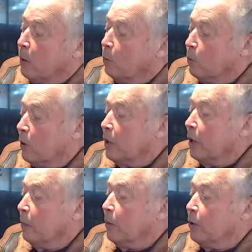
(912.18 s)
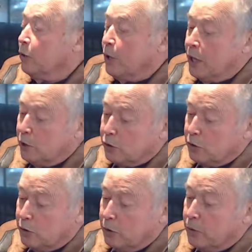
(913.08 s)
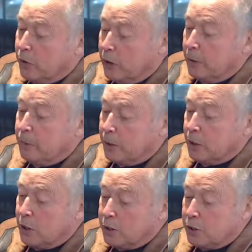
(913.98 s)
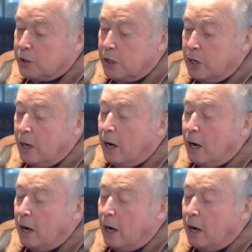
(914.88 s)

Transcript: We're a little bit endangered there because